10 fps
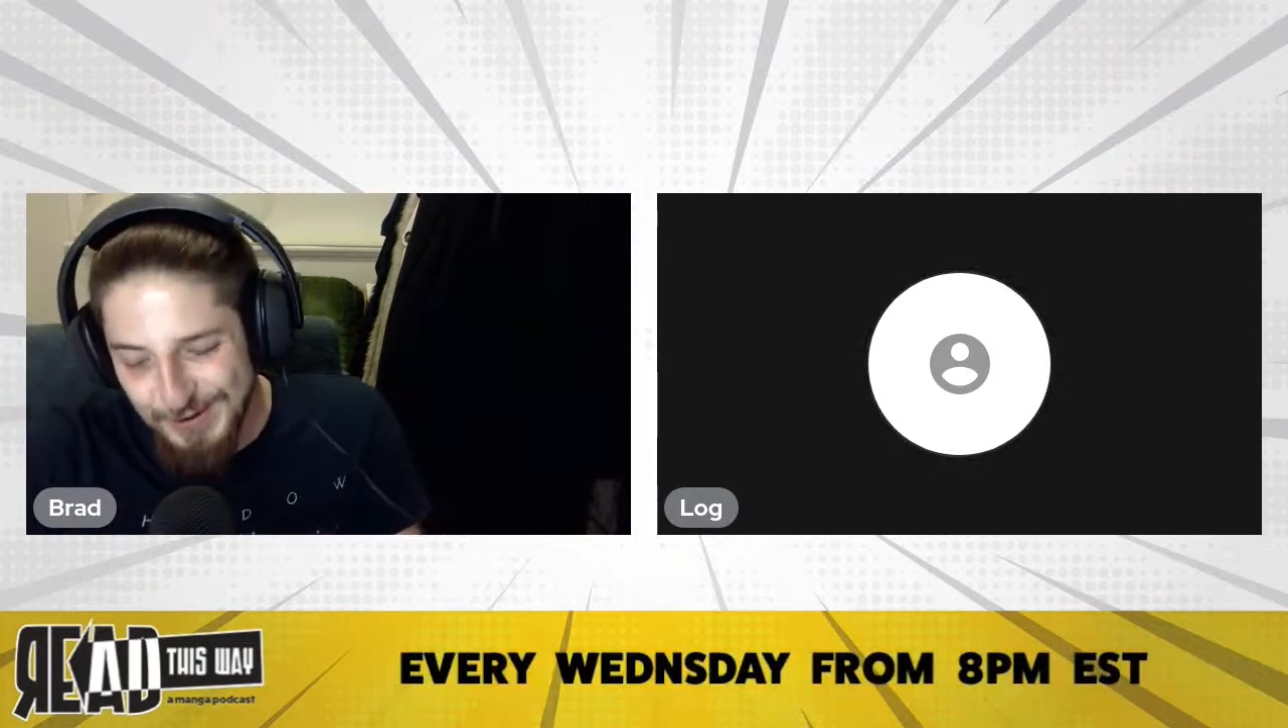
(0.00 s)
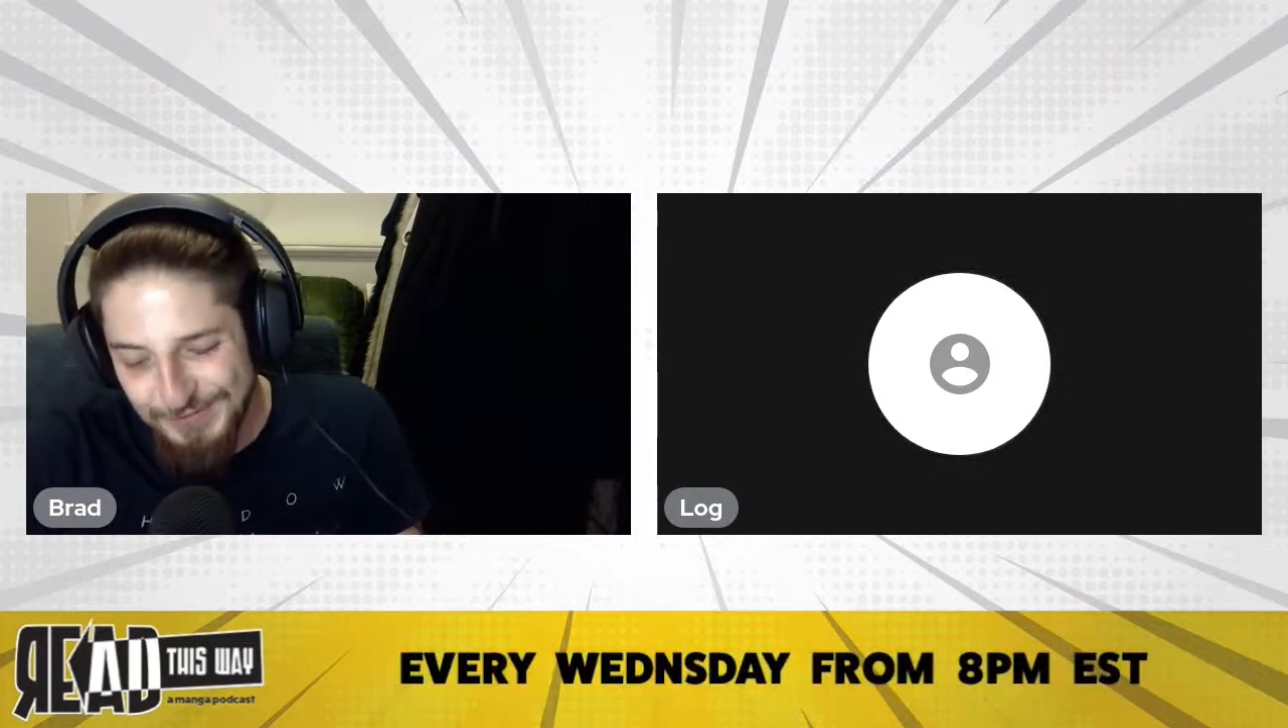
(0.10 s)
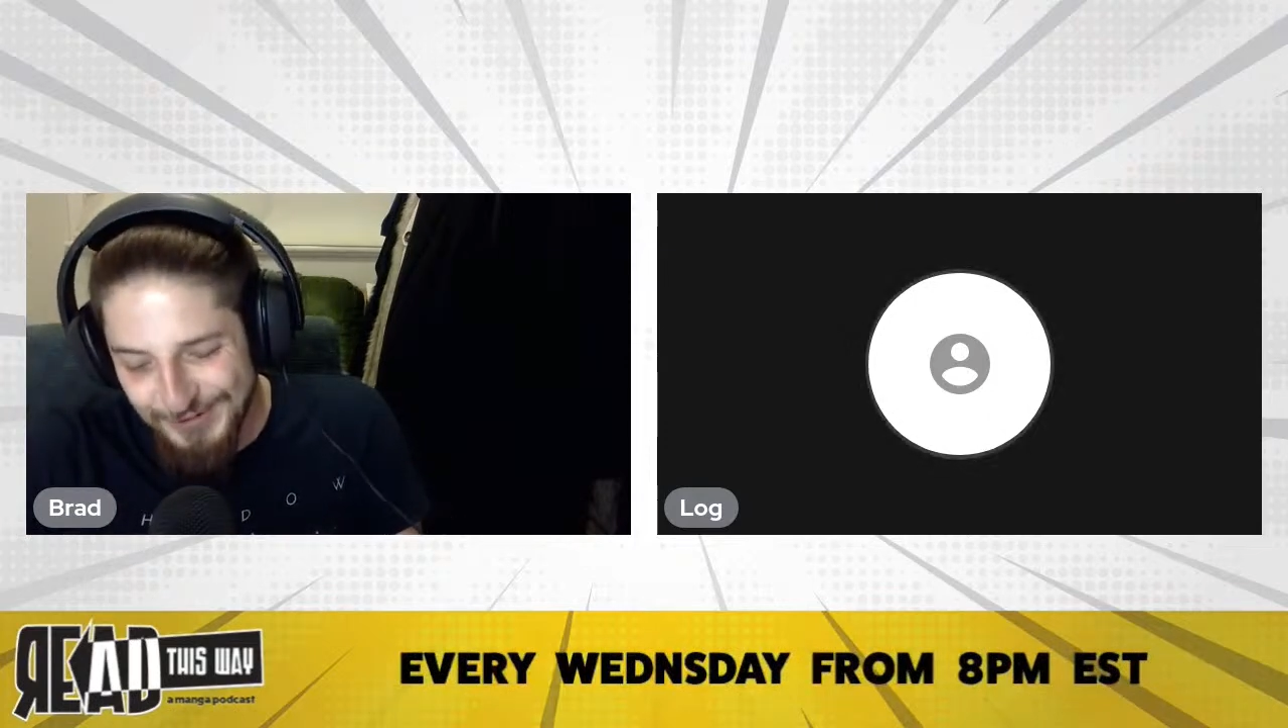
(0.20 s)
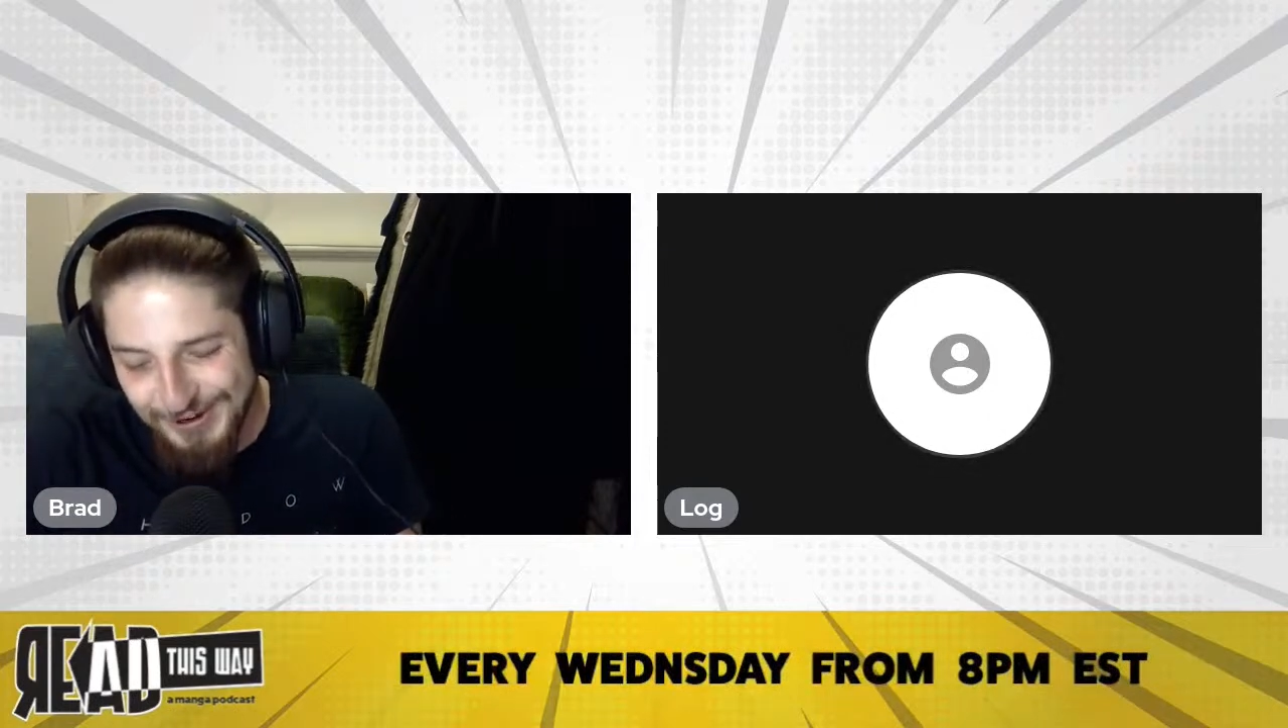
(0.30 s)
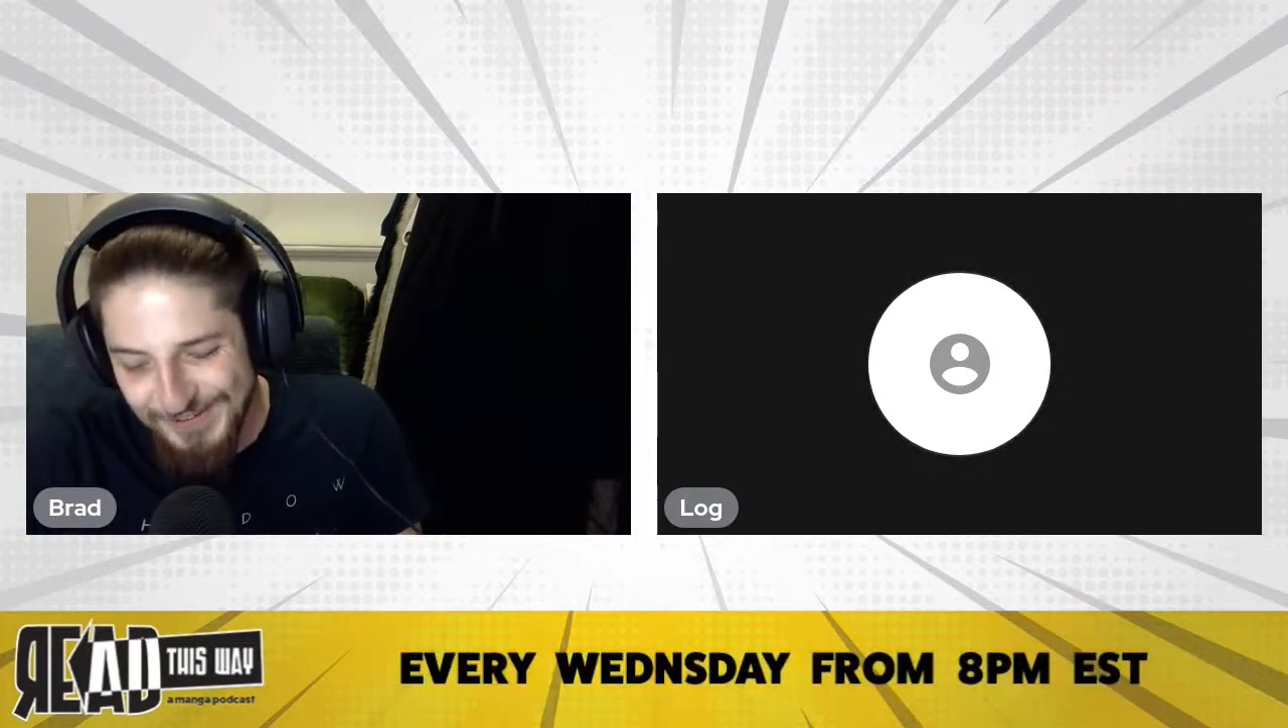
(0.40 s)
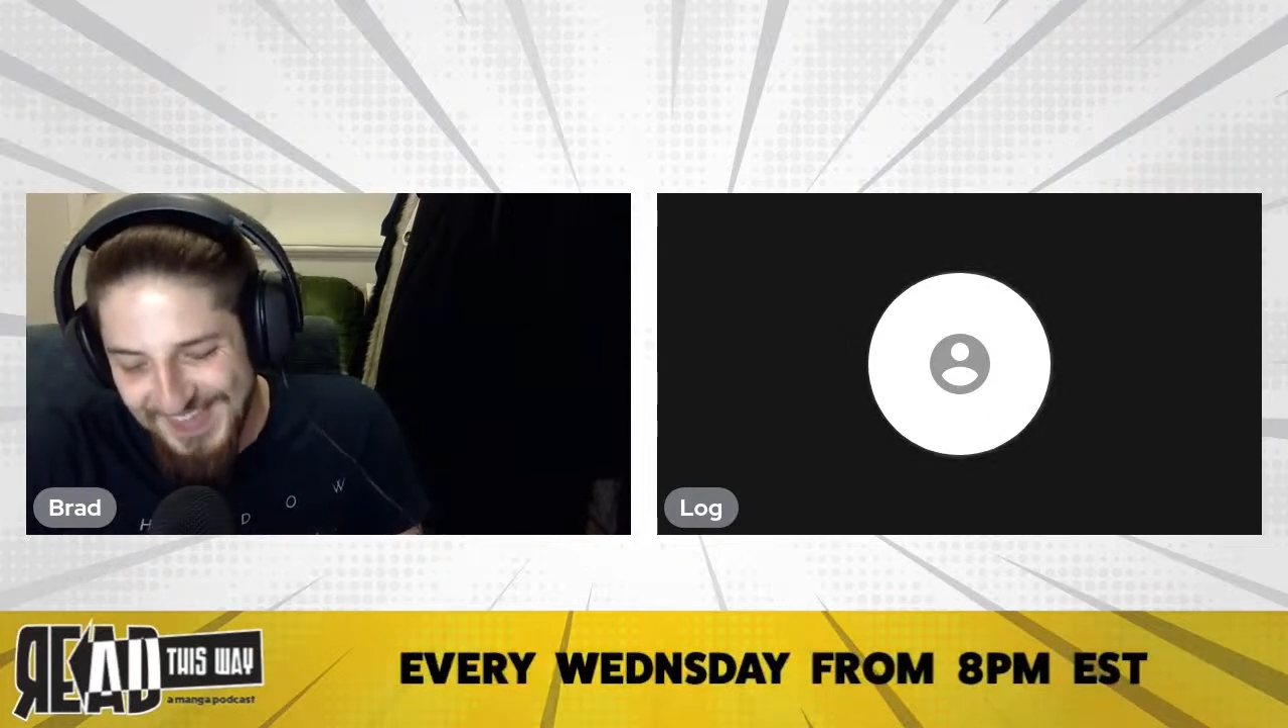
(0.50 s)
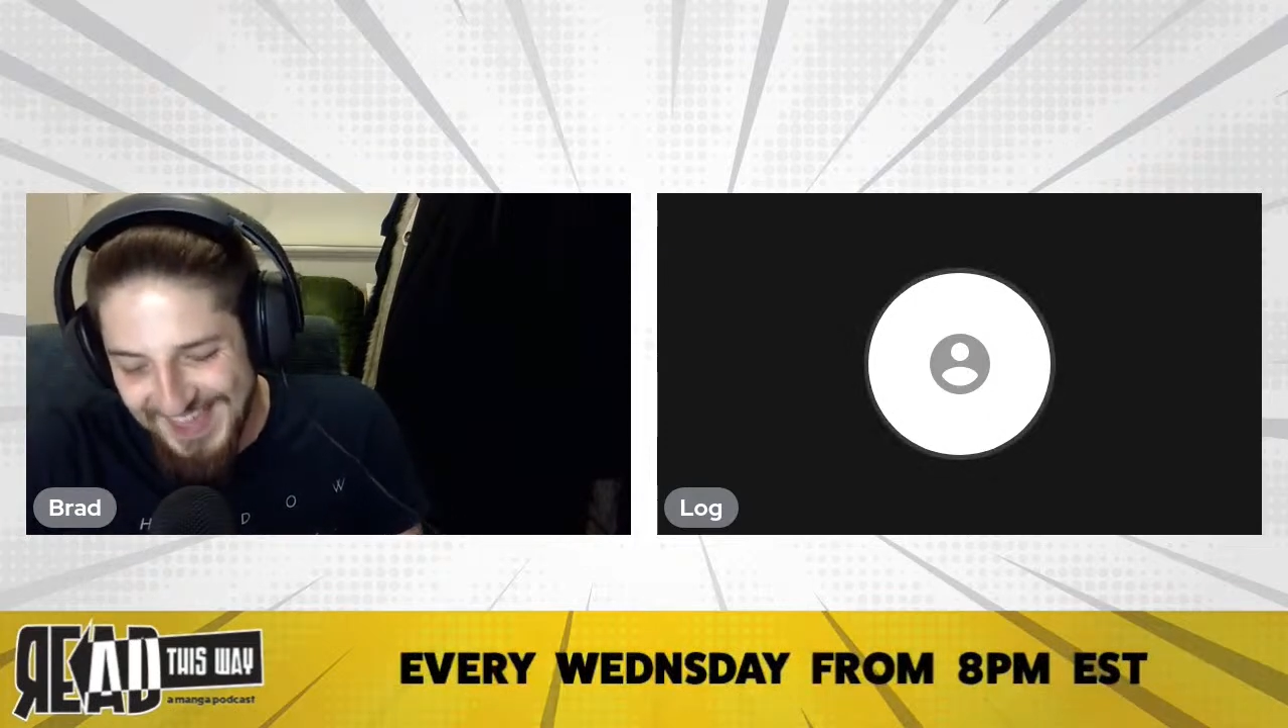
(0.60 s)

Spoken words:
I forgot about